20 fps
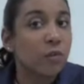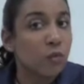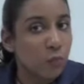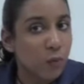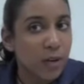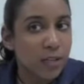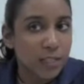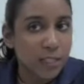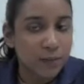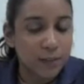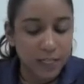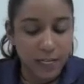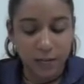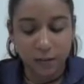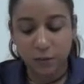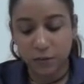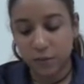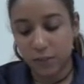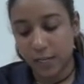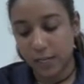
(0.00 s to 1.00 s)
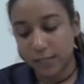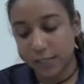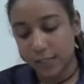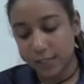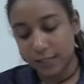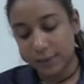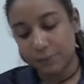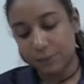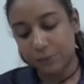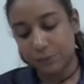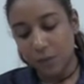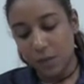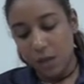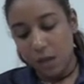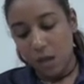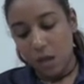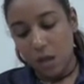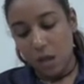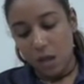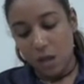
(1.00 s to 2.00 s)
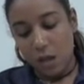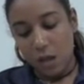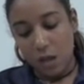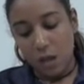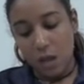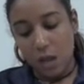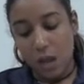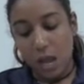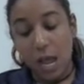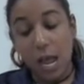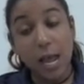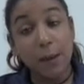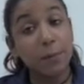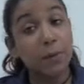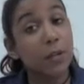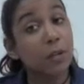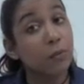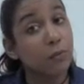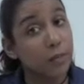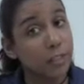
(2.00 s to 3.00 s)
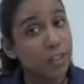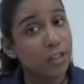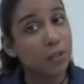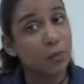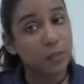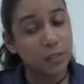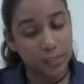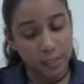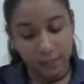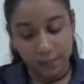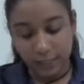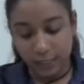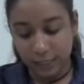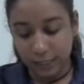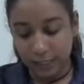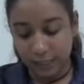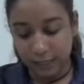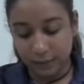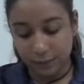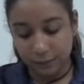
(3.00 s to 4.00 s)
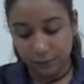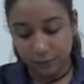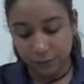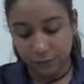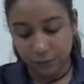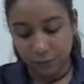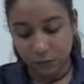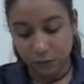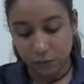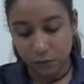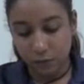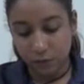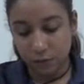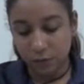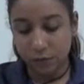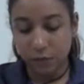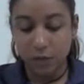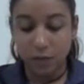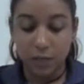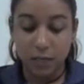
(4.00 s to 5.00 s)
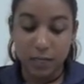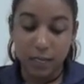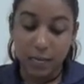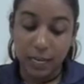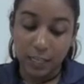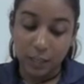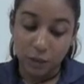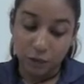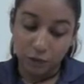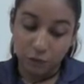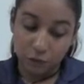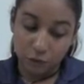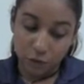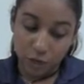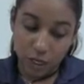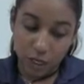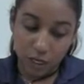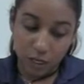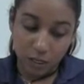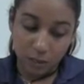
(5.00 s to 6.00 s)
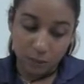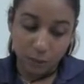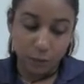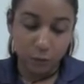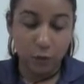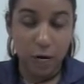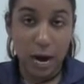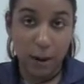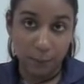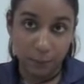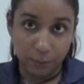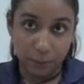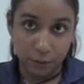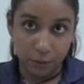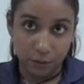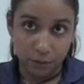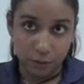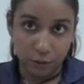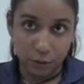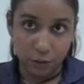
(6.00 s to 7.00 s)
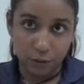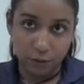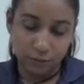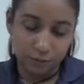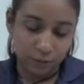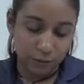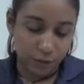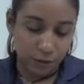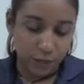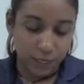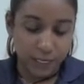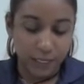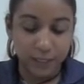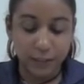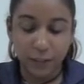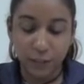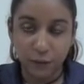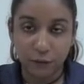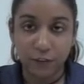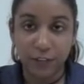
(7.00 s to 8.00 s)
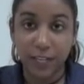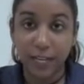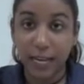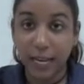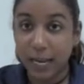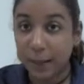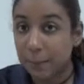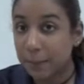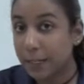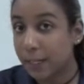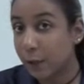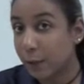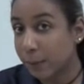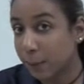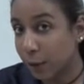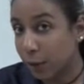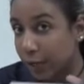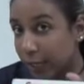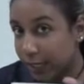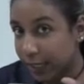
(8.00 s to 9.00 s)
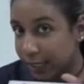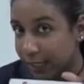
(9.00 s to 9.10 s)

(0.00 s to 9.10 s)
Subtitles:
the rest of the exercises. I'm going to read you a sentence, and they're from your grammar book, your vocabulary book.